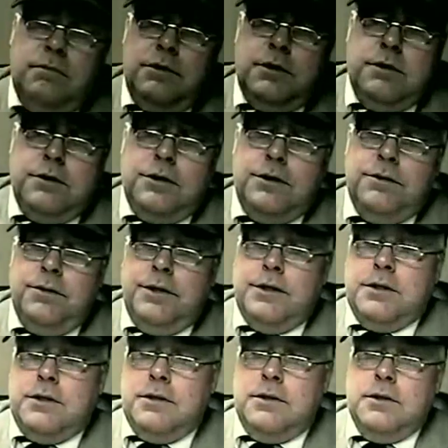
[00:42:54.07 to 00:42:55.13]
They're doing it
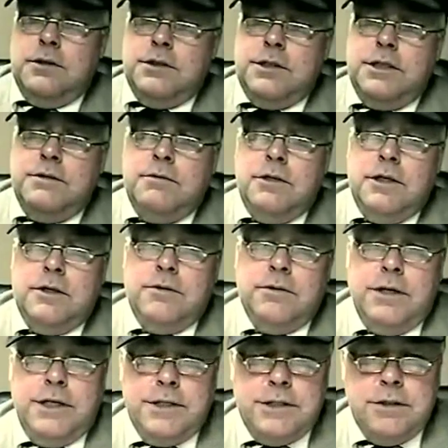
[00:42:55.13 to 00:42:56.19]
because they want to
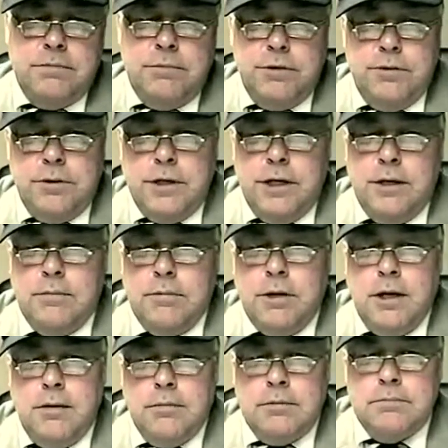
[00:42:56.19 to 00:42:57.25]
create some new kind of
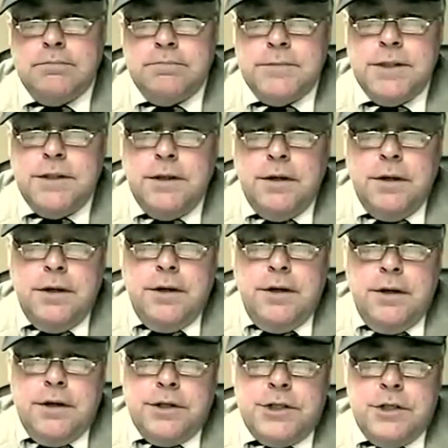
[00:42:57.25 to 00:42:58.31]
problem.
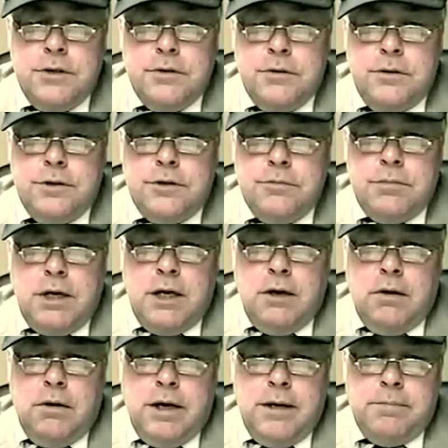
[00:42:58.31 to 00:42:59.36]
Children,
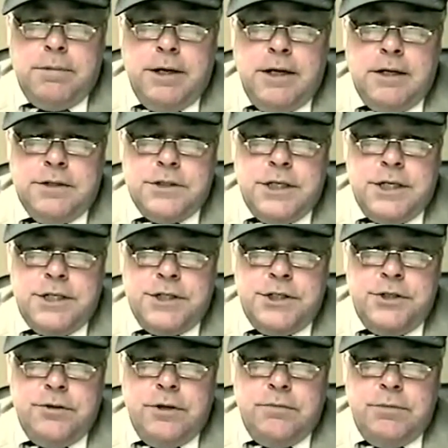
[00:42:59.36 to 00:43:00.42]
tomorrow, I apologize to
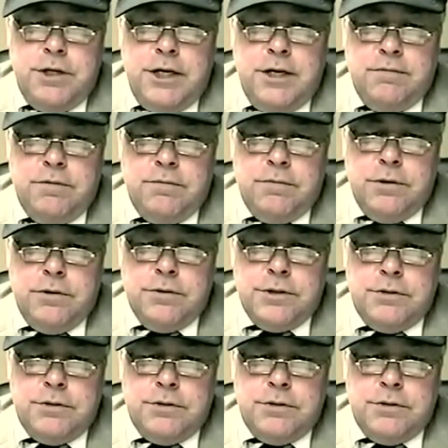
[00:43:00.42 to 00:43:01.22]
you on behalf of those